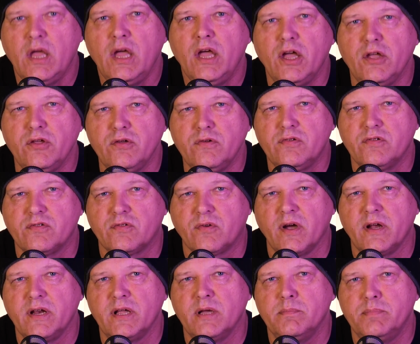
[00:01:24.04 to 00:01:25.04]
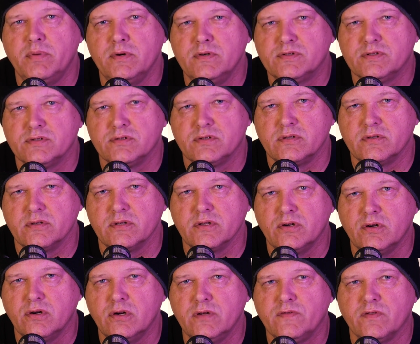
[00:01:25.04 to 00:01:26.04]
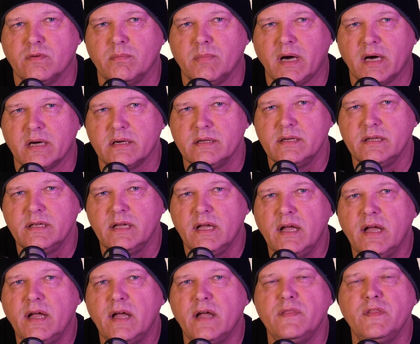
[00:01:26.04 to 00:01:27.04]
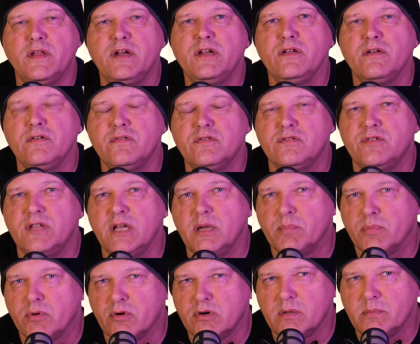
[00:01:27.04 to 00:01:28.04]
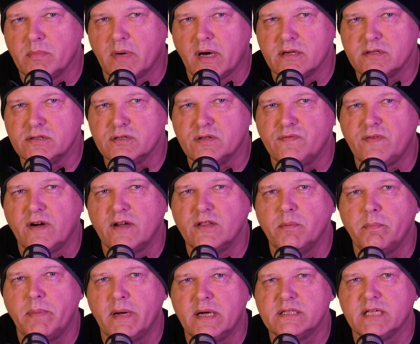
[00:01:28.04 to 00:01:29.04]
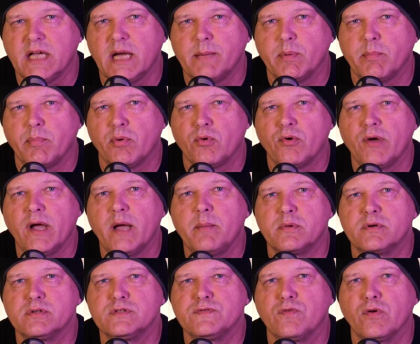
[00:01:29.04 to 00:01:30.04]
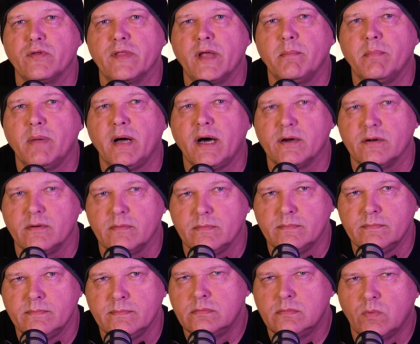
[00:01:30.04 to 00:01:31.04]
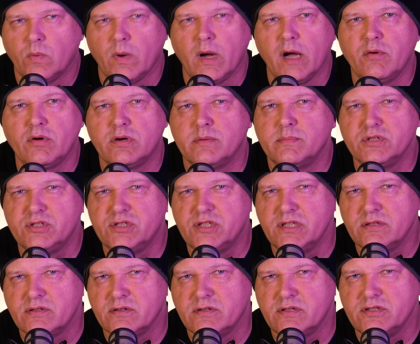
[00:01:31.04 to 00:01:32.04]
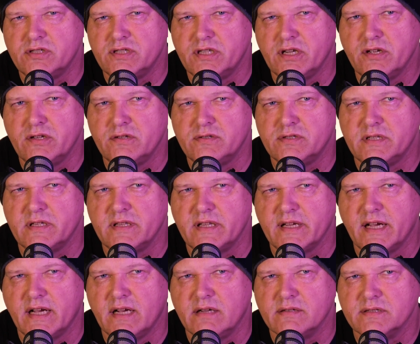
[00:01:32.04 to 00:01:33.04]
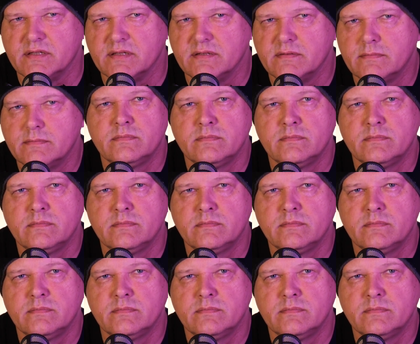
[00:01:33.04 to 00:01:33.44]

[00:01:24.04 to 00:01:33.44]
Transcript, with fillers: It uses gradient boosters under the hood for modeling and then it uses deep learning models to find the best hyperparameters for that model. Why would a machine learning engineer use anything else?